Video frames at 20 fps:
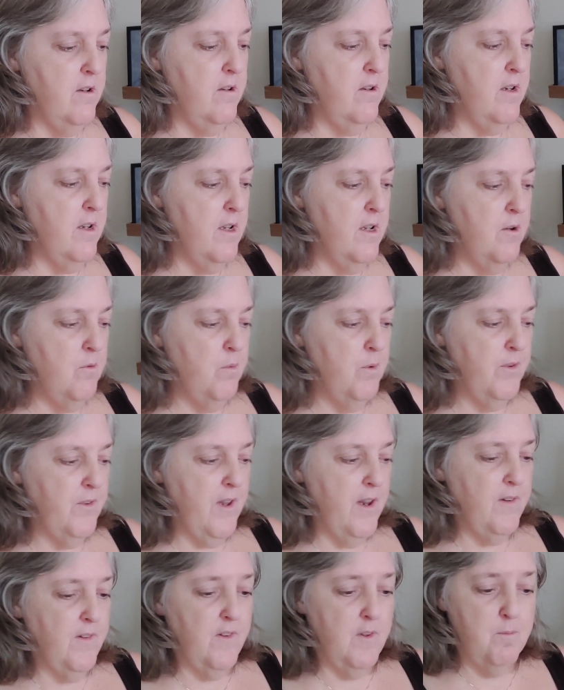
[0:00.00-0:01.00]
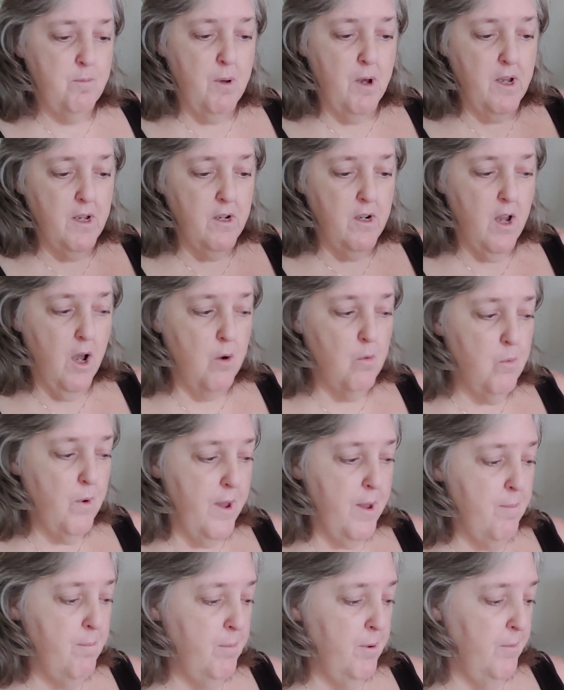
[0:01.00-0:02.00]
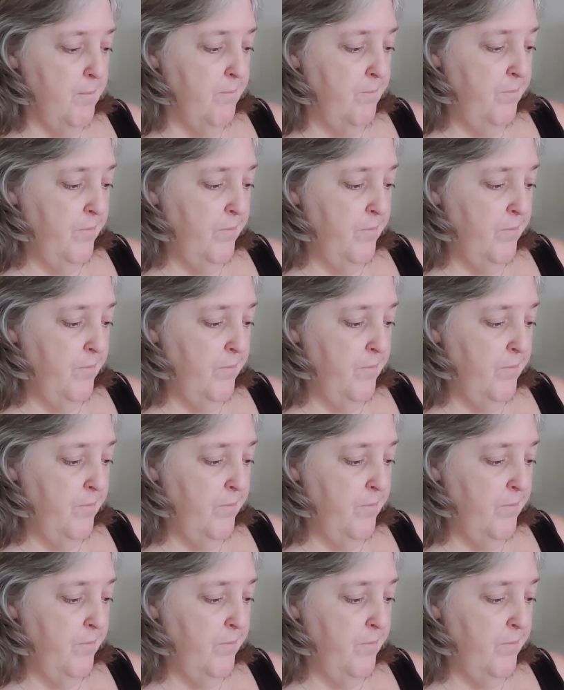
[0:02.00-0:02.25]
did was I spun a whip,